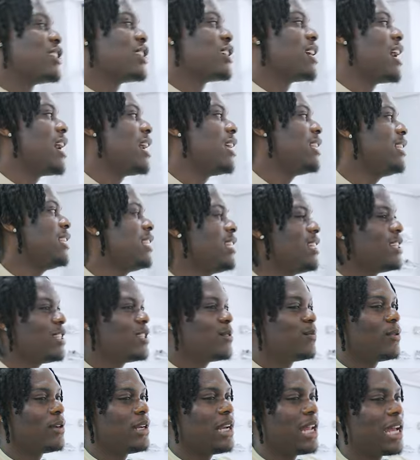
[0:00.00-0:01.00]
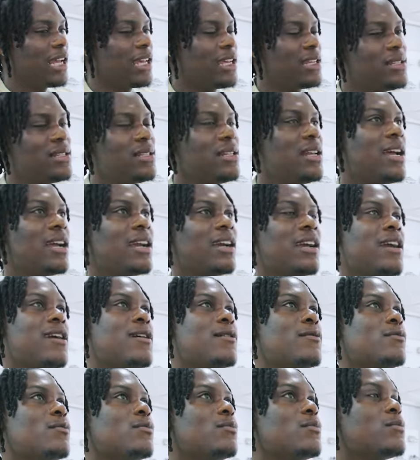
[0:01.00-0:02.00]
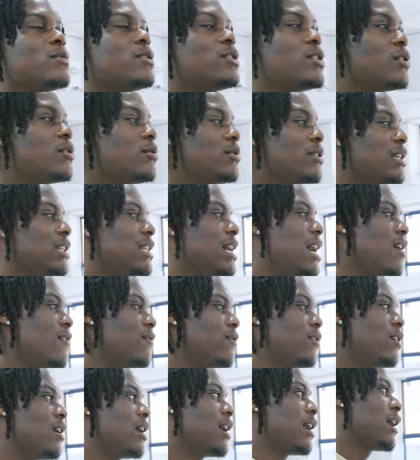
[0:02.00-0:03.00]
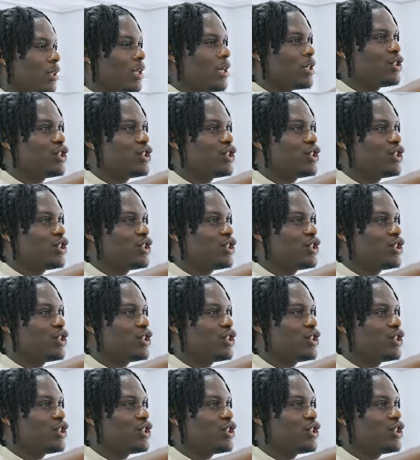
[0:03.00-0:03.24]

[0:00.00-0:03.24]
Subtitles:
Chinese, but like it's like so they'd have like